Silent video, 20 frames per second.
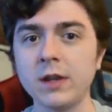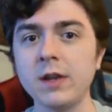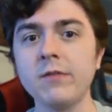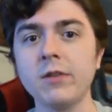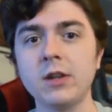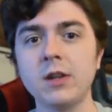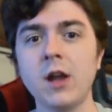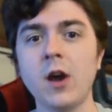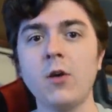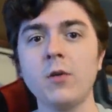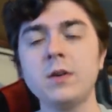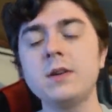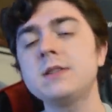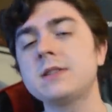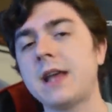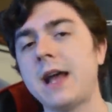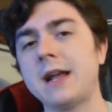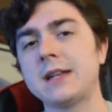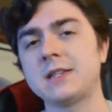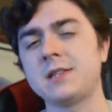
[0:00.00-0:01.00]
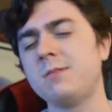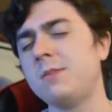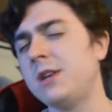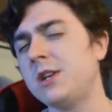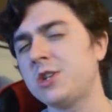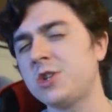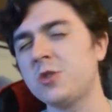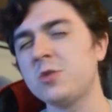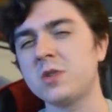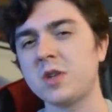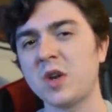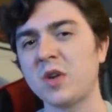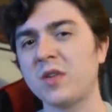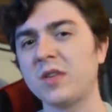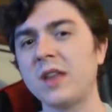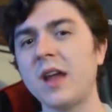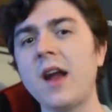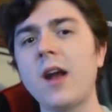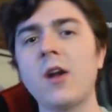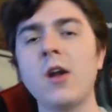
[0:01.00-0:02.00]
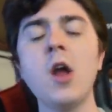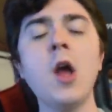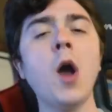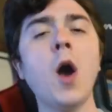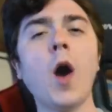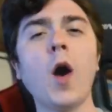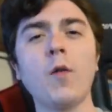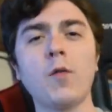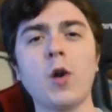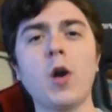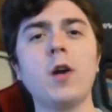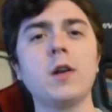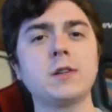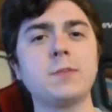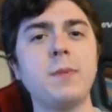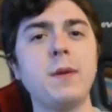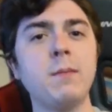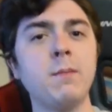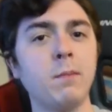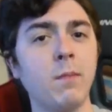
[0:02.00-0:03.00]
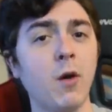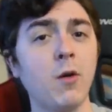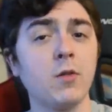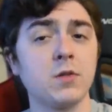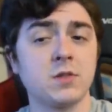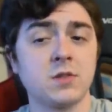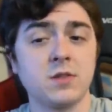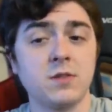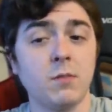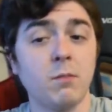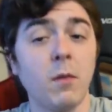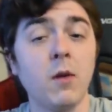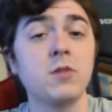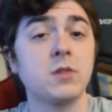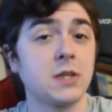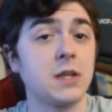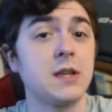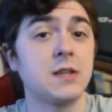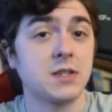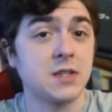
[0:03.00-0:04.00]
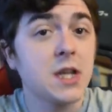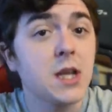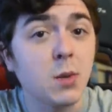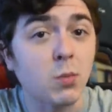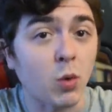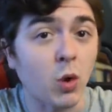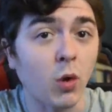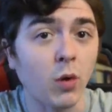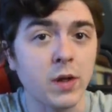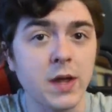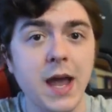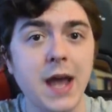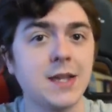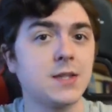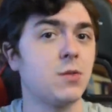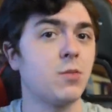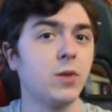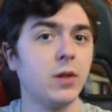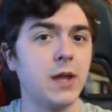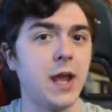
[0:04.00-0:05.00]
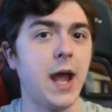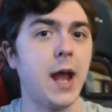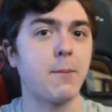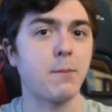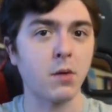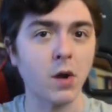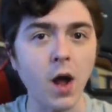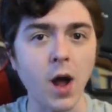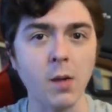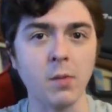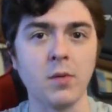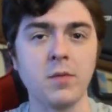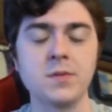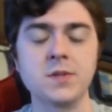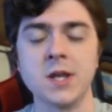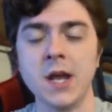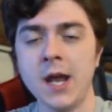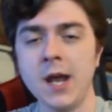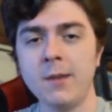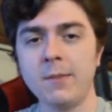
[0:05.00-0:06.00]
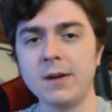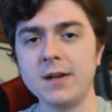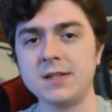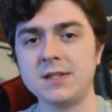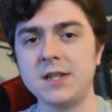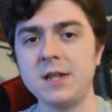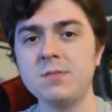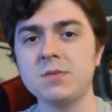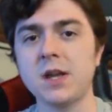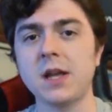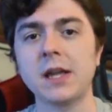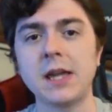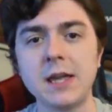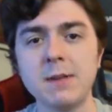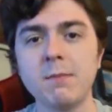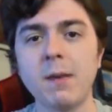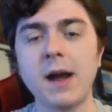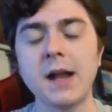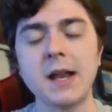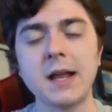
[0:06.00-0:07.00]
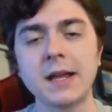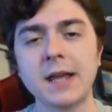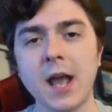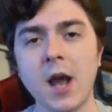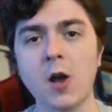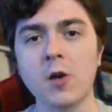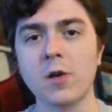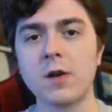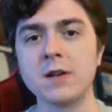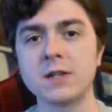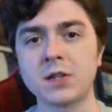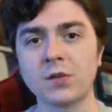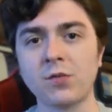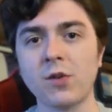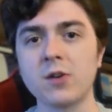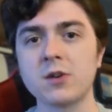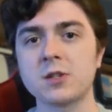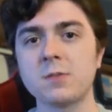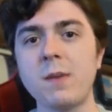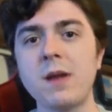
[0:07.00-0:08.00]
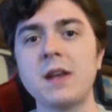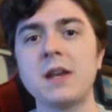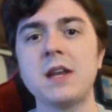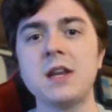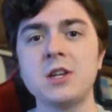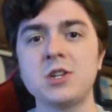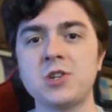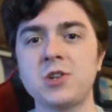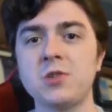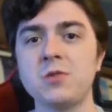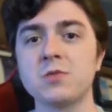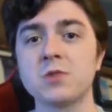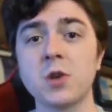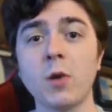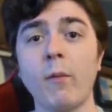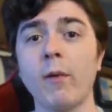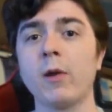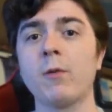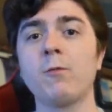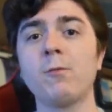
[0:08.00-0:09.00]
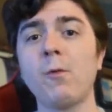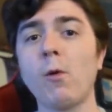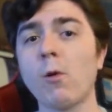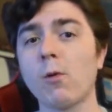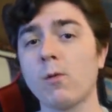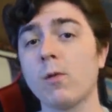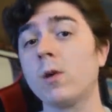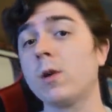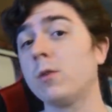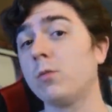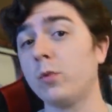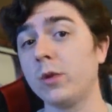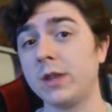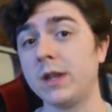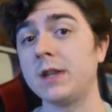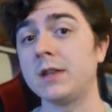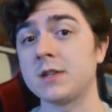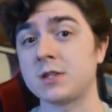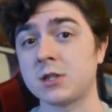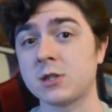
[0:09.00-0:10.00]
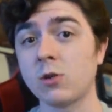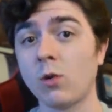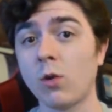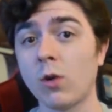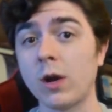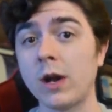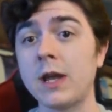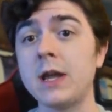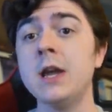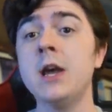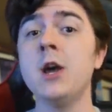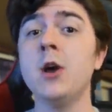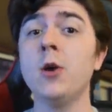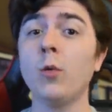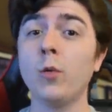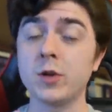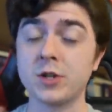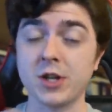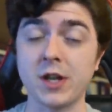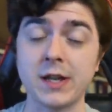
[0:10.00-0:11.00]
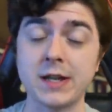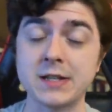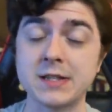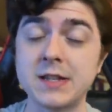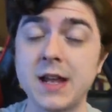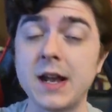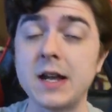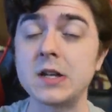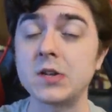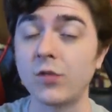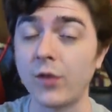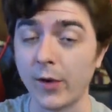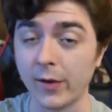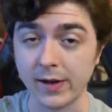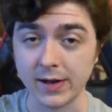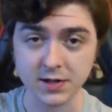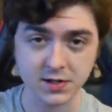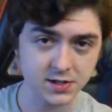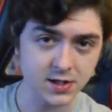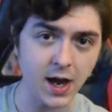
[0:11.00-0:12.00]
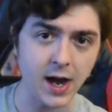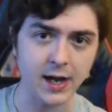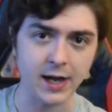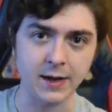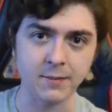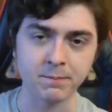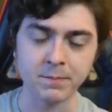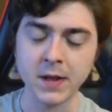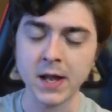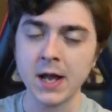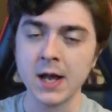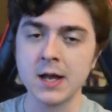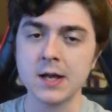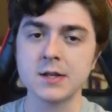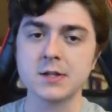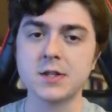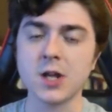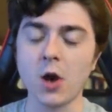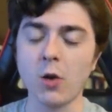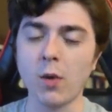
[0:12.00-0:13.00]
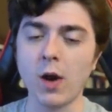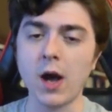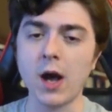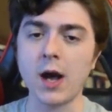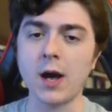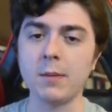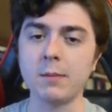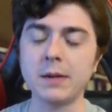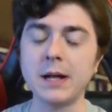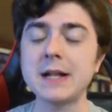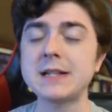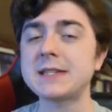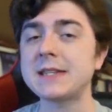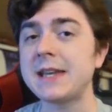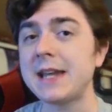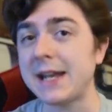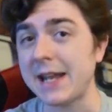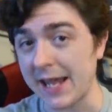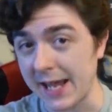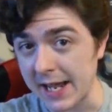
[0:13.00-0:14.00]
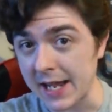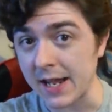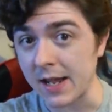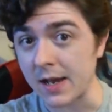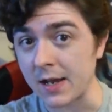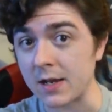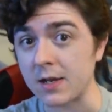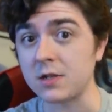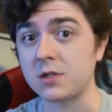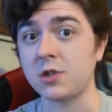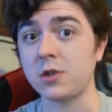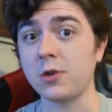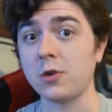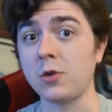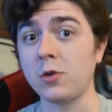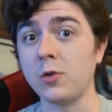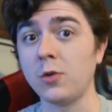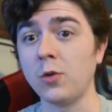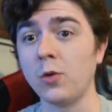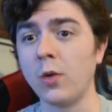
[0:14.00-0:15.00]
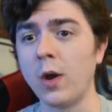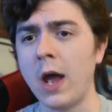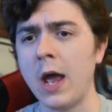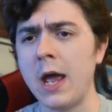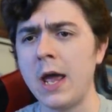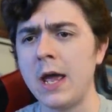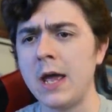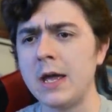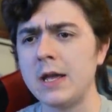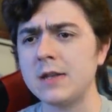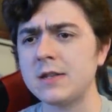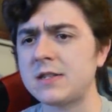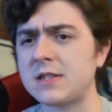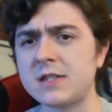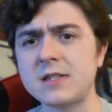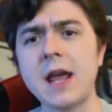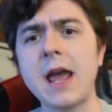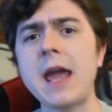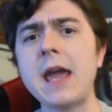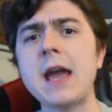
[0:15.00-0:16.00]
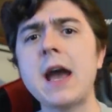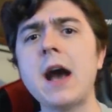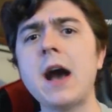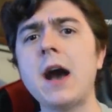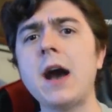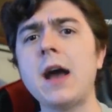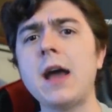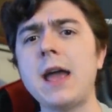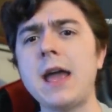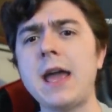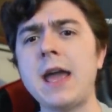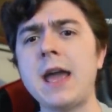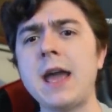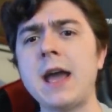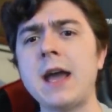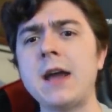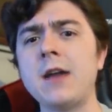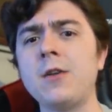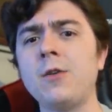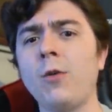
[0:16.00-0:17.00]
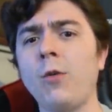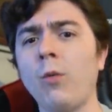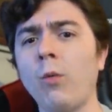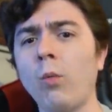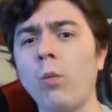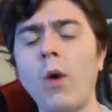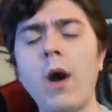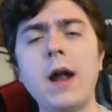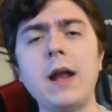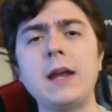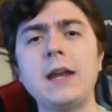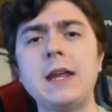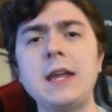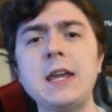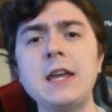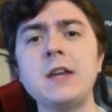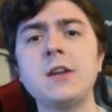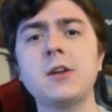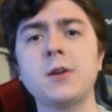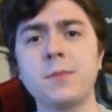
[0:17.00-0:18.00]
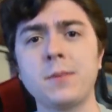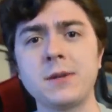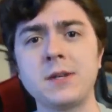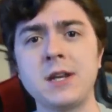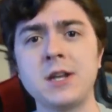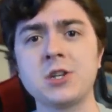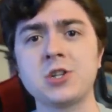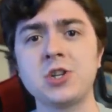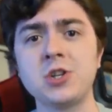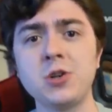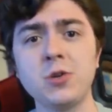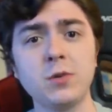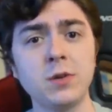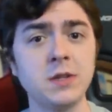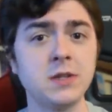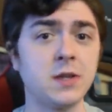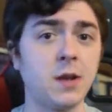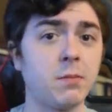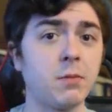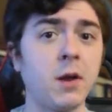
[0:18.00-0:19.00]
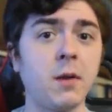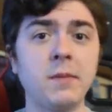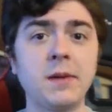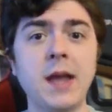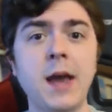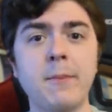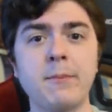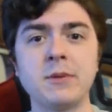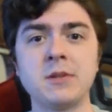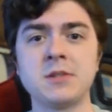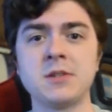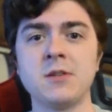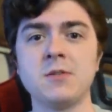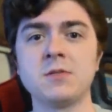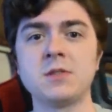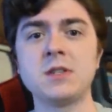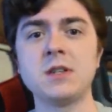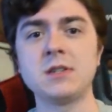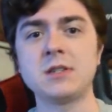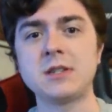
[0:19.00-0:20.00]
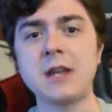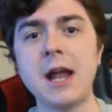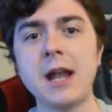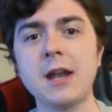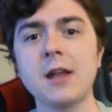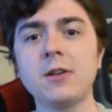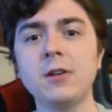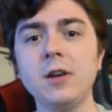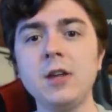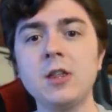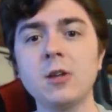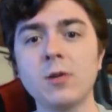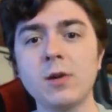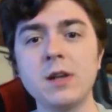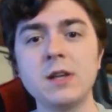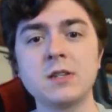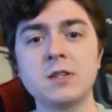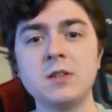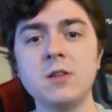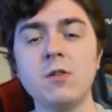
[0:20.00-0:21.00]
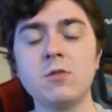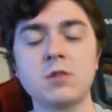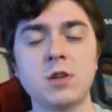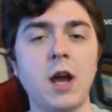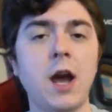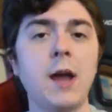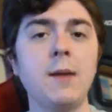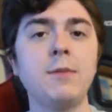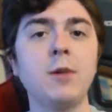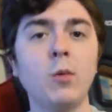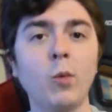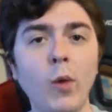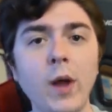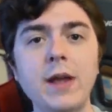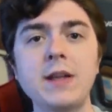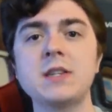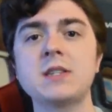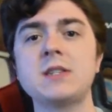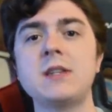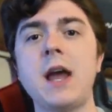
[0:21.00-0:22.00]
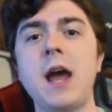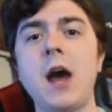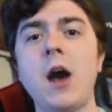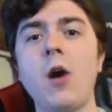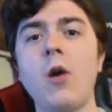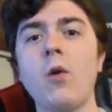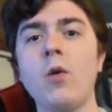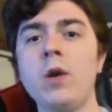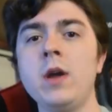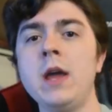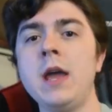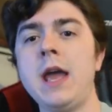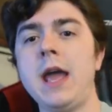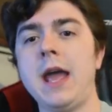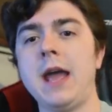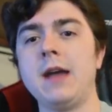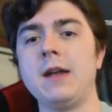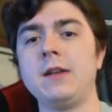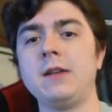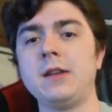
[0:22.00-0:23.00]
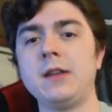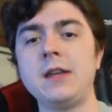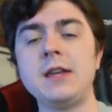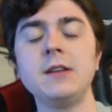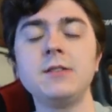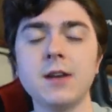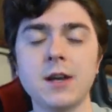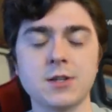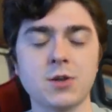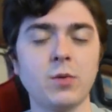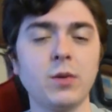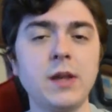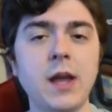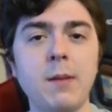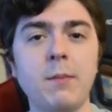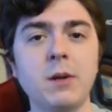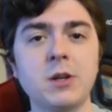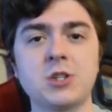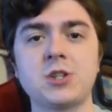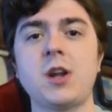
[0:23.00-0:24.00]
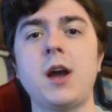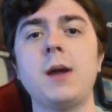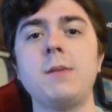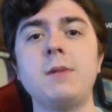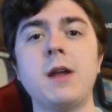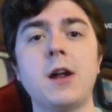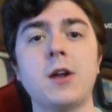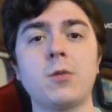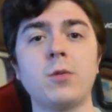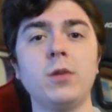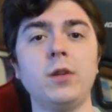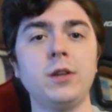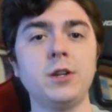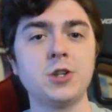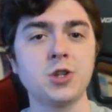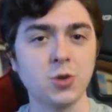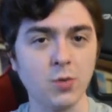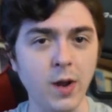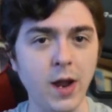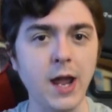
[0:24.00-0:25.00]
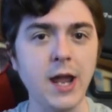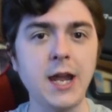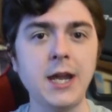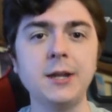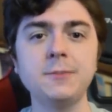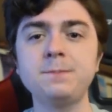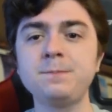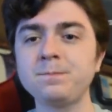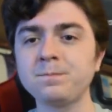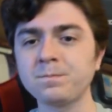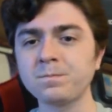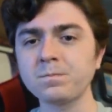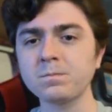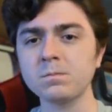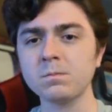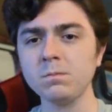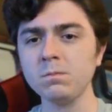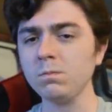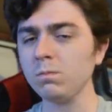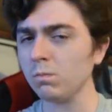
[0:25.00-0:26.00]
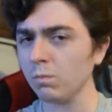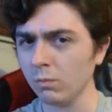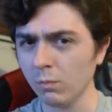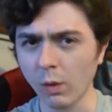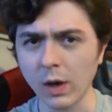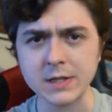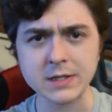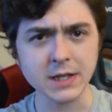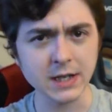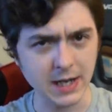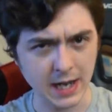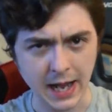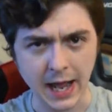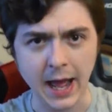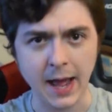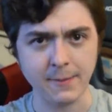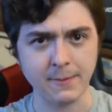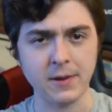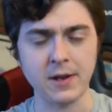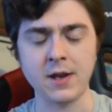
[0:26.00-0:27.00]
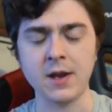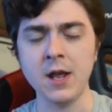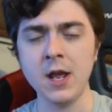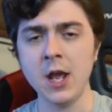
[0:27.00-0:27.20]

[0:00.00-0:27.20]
Even though he's had some issues here and there, overall it's been most mostly a steamroll. He hasn't really had problems, but it seems like he might encounter his first main issues going forward within the story, which, like I said, is very exciting. So, um, let's get into Seiya and what he could potentially do in these upcoming episodes. Since technically there is no time to waste now, and he doesn't really have much time now to really train, What's going to happen?